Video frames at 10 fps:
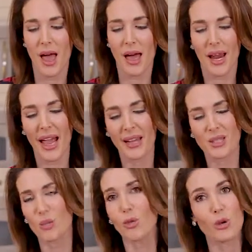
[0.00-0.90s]
and I had
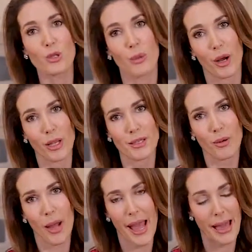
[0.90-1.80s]
some rosemary,
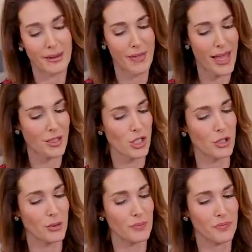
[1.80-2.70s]
so I added that
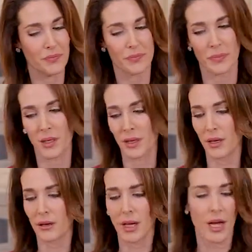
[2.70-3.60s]
too.
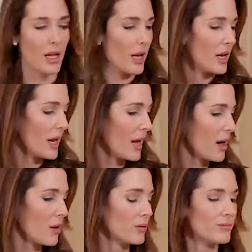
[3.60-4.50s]
Okay, and
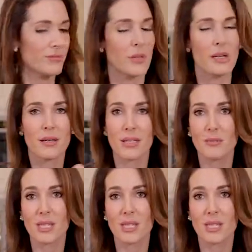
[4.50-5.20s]
now some